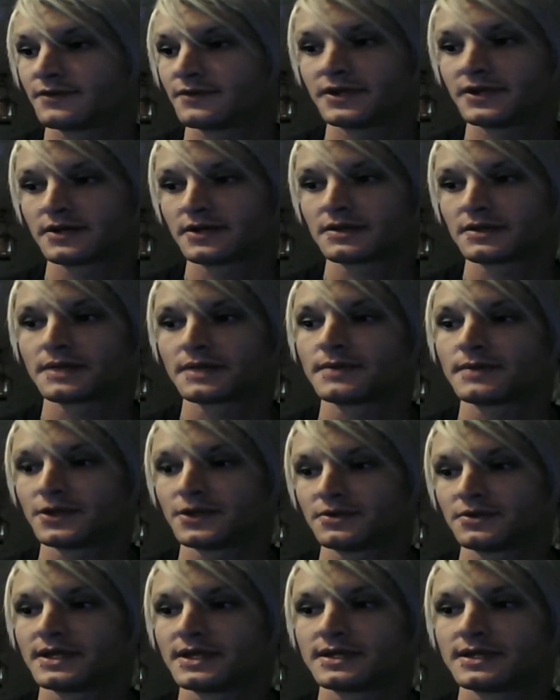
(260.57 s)
Love you
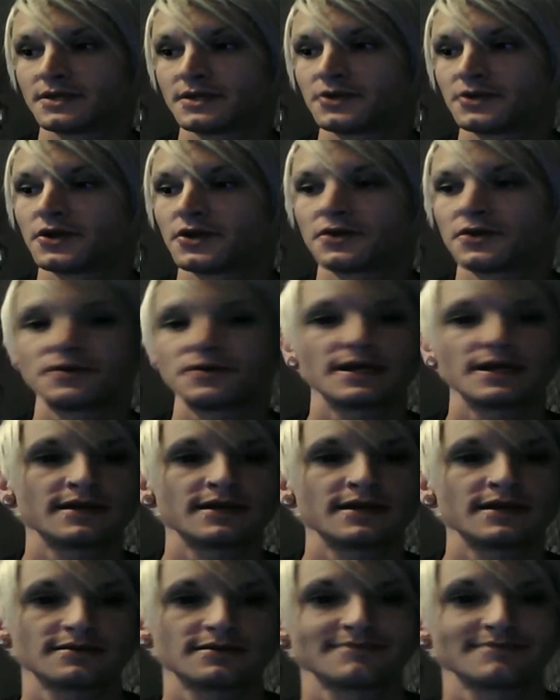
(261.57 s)
dearly, but you did, and you know
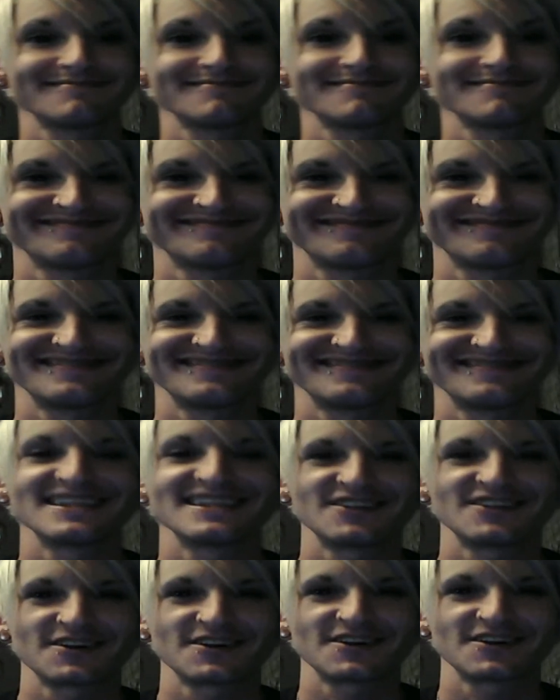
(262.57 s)
you did
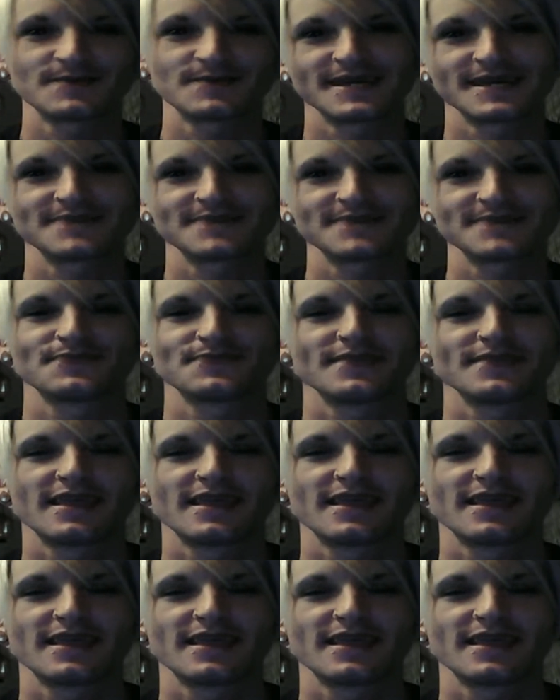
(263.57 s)
they talk to me.